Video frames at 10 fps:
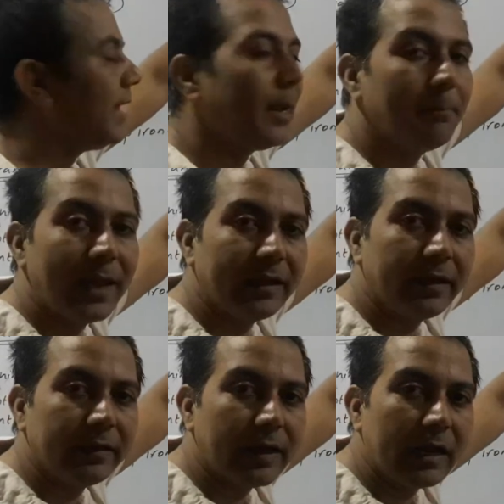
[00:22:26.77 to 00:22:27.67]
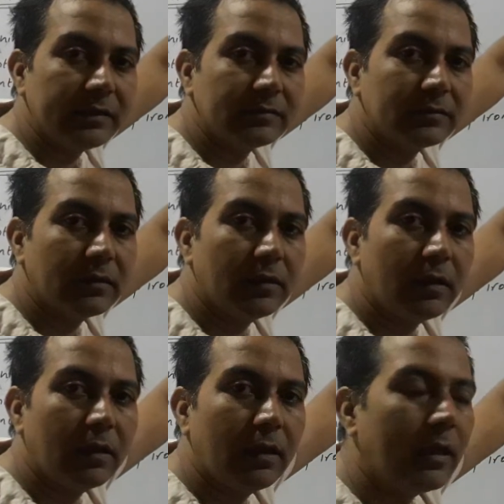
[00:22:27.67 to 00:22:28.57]
and magnetites
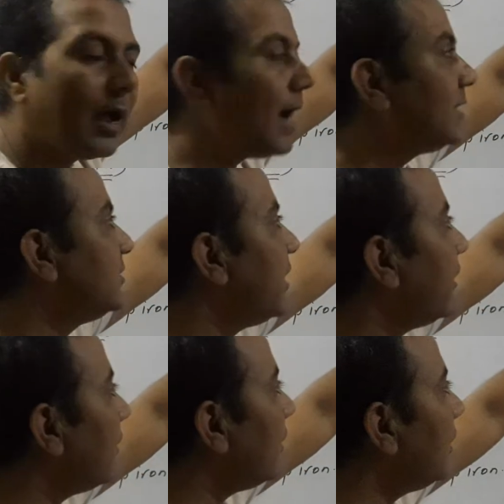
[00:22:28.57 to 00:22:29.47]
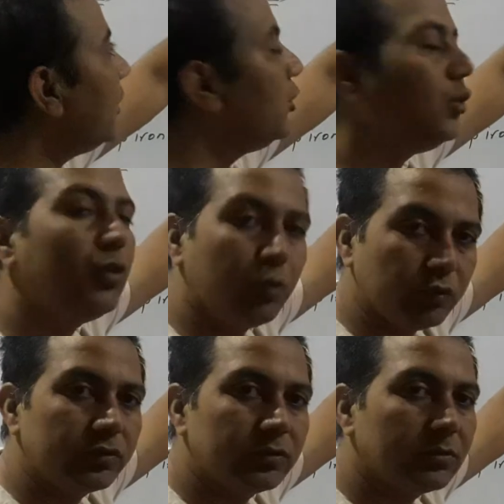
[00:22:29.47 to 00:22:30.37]
are generally
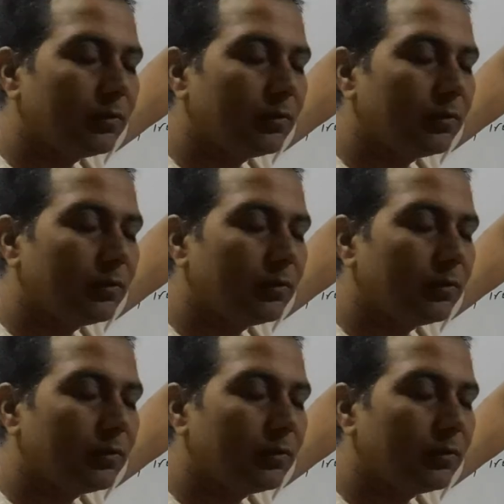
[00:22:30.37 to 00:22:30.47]
used